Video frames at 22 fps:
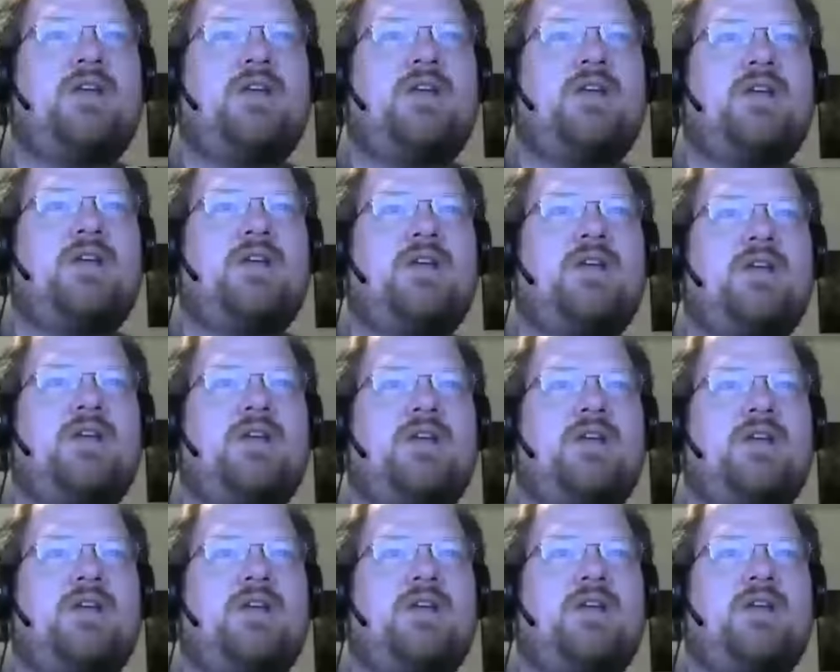on
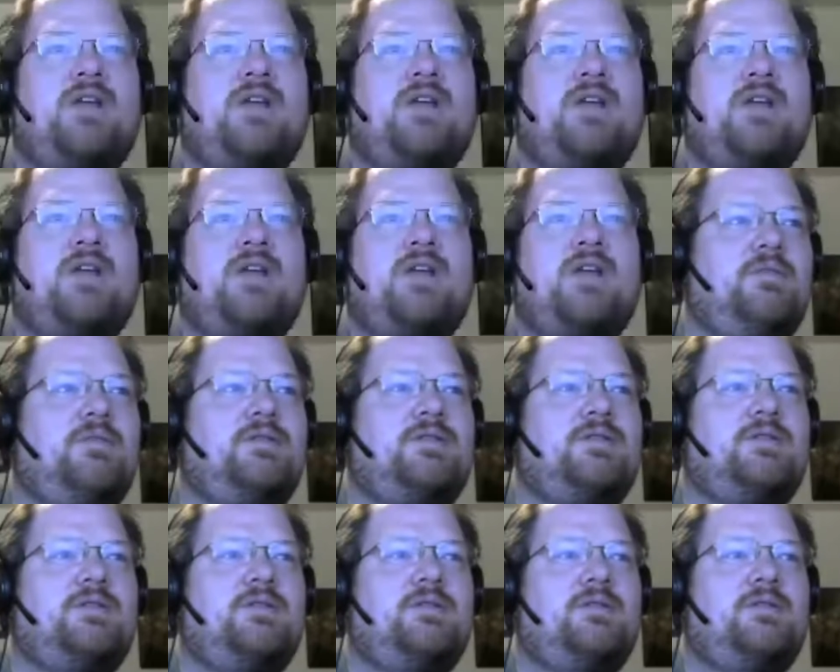Bond's
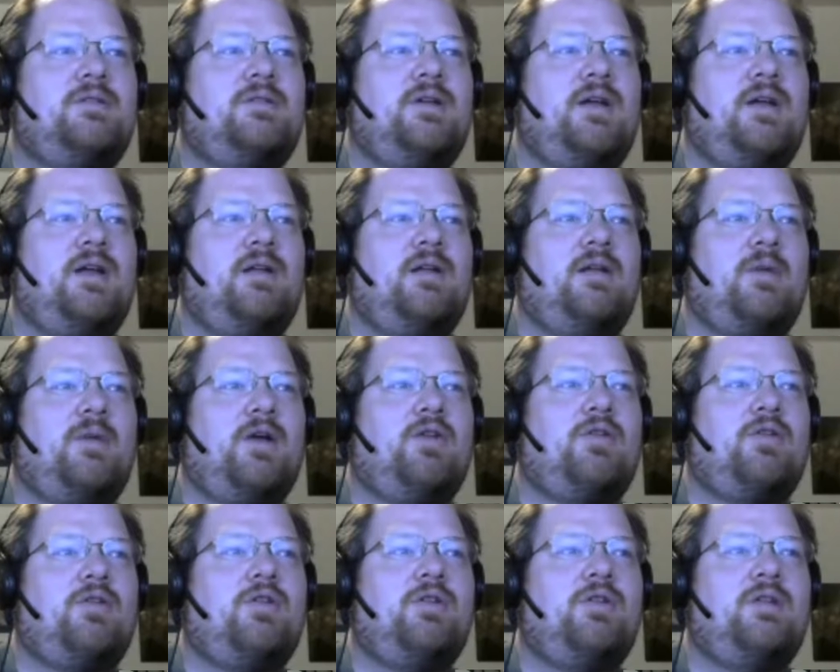alignment and
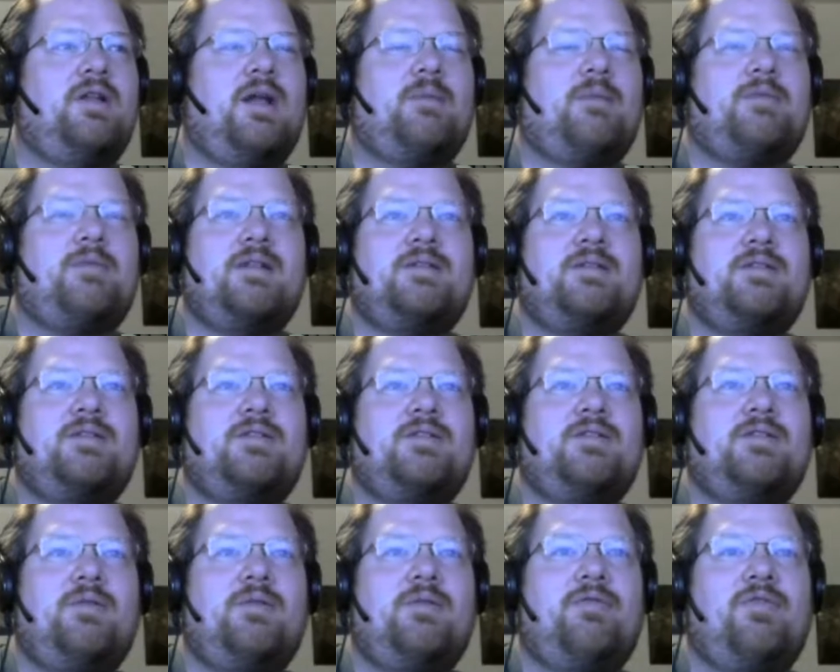my Herculean appetites
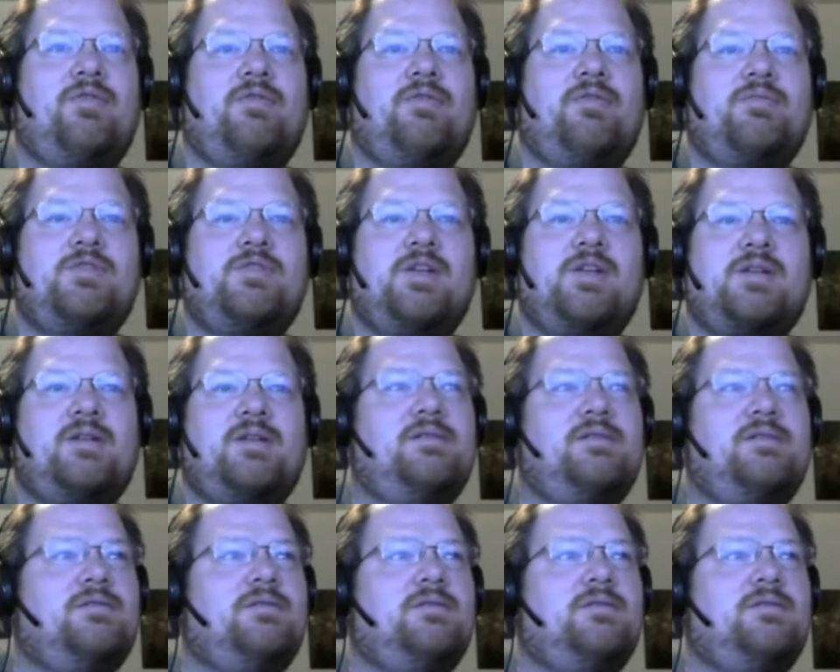until we've heard from Jessica.